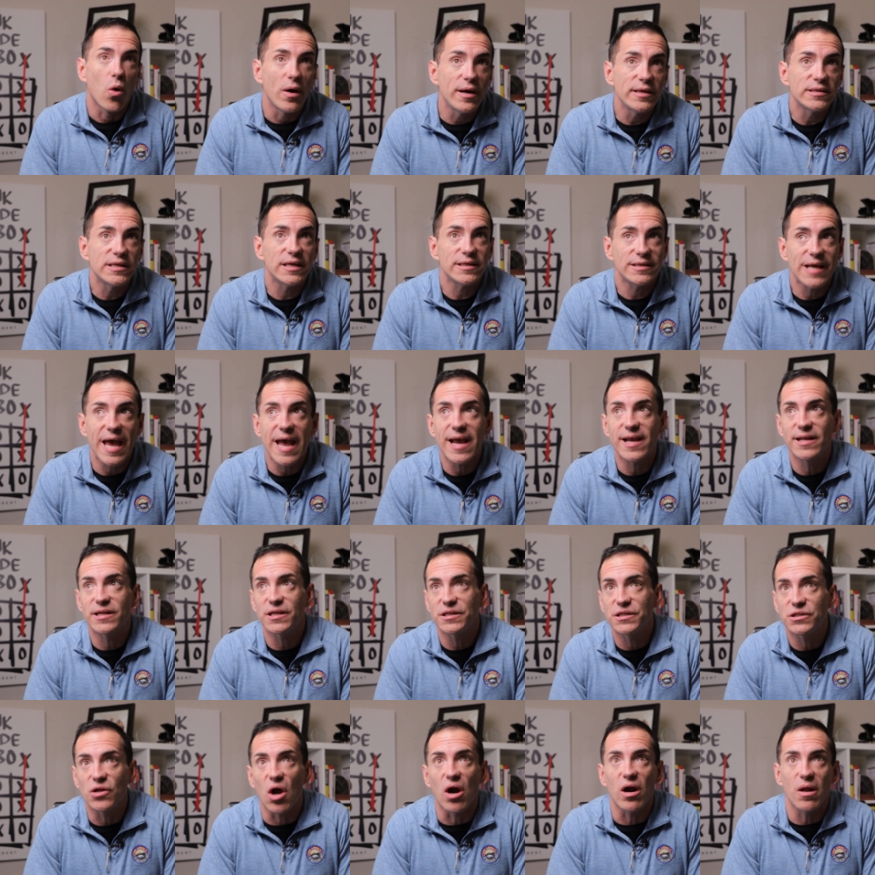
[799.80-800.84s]
what does it take
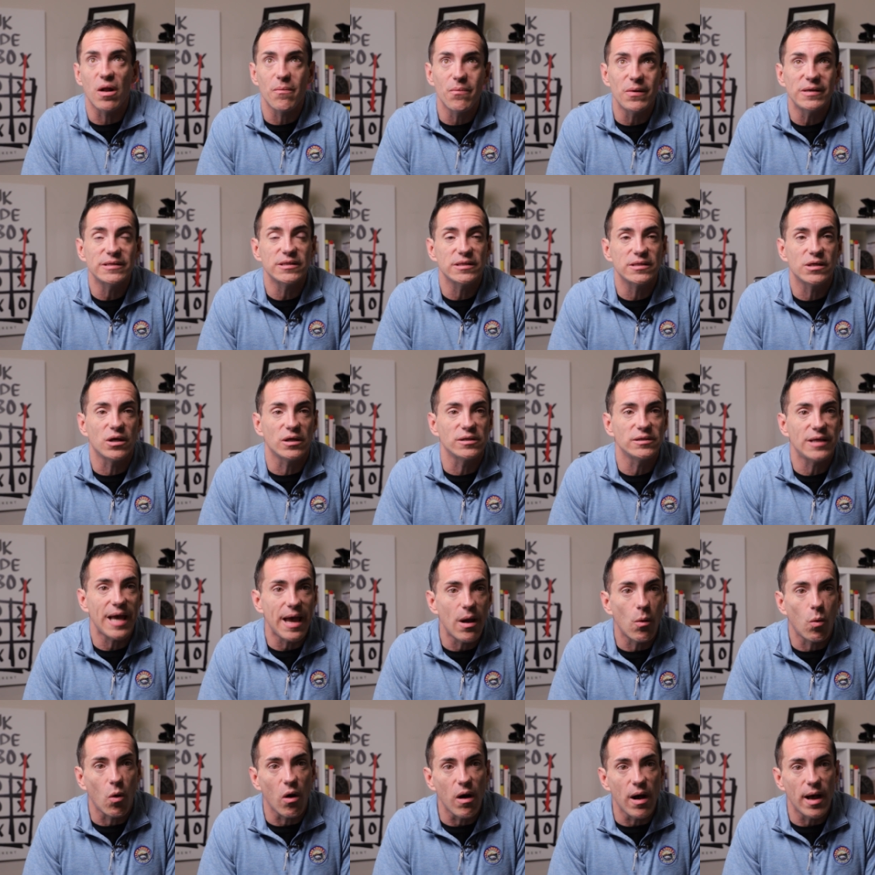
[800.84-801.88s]
to start a business on
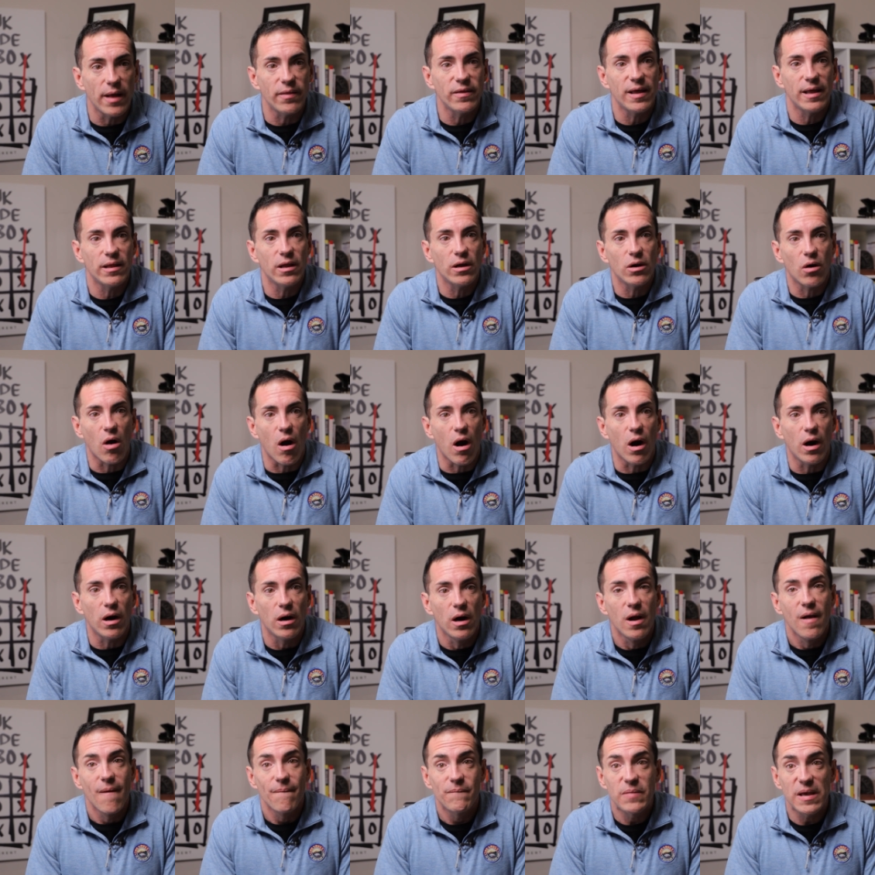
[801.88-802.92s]
day one than there
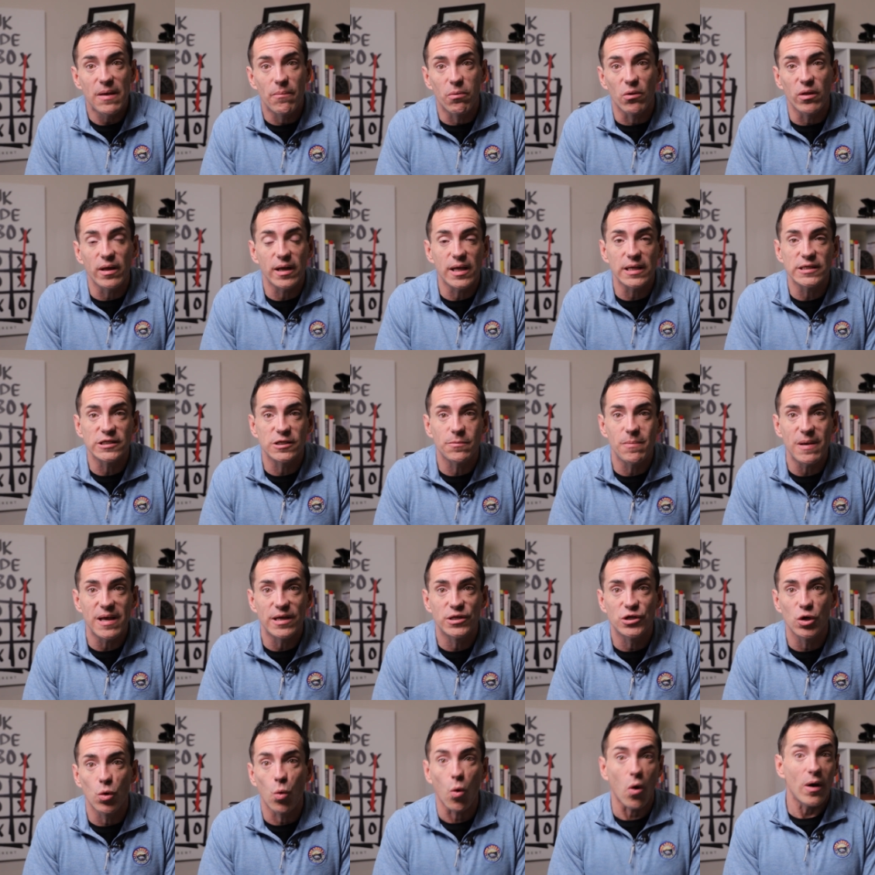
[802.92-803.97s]
are people that can
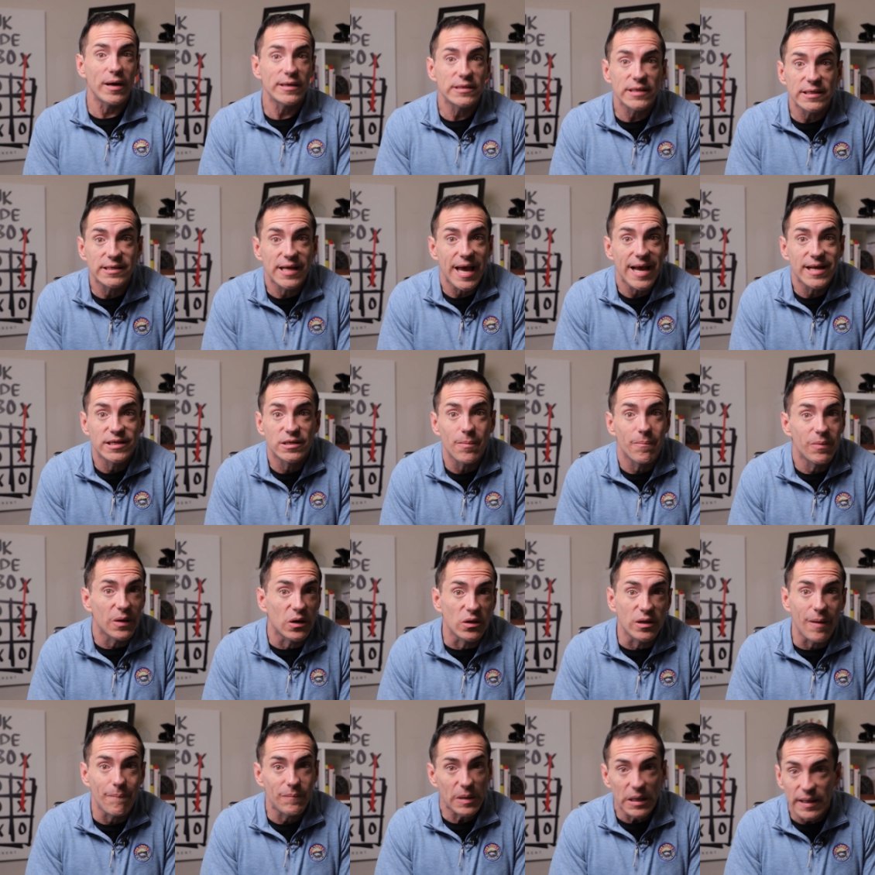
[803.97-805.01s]
speak to what does it take to
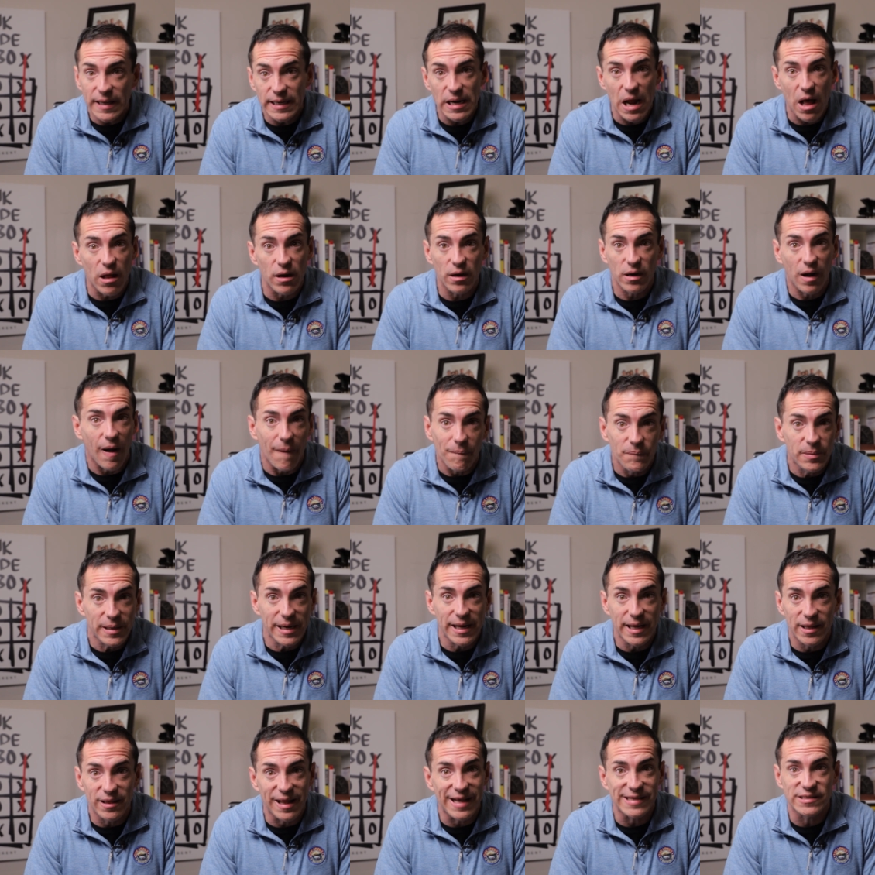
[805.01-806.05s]
build a billion dollar
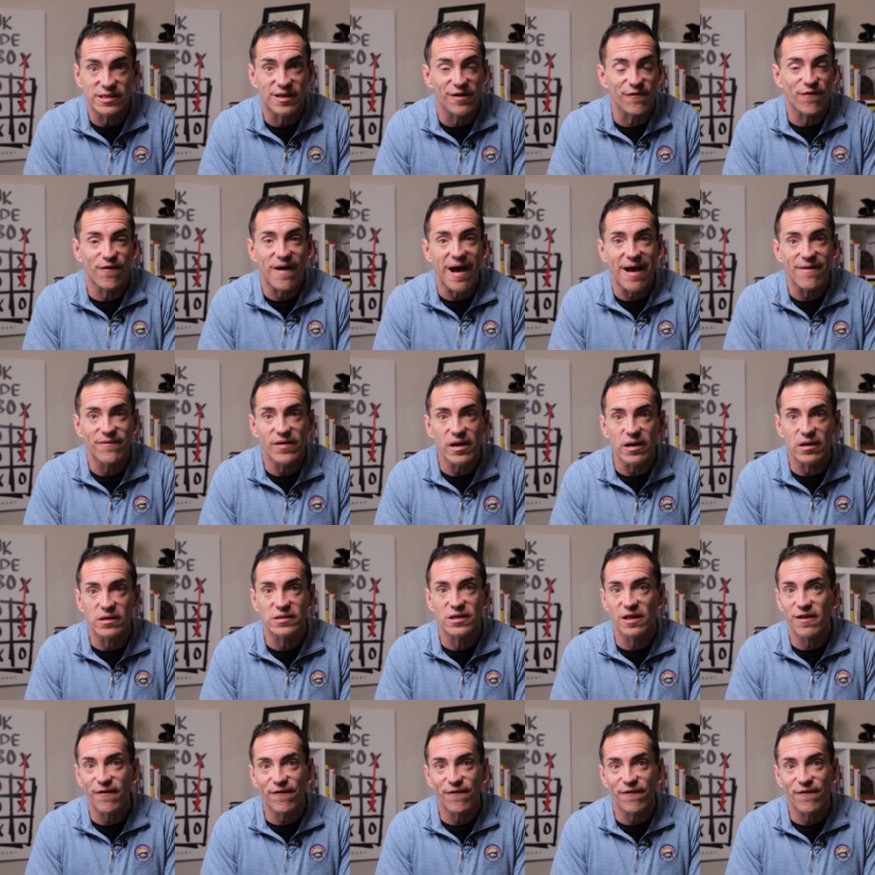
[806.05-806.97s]
company in less than five years.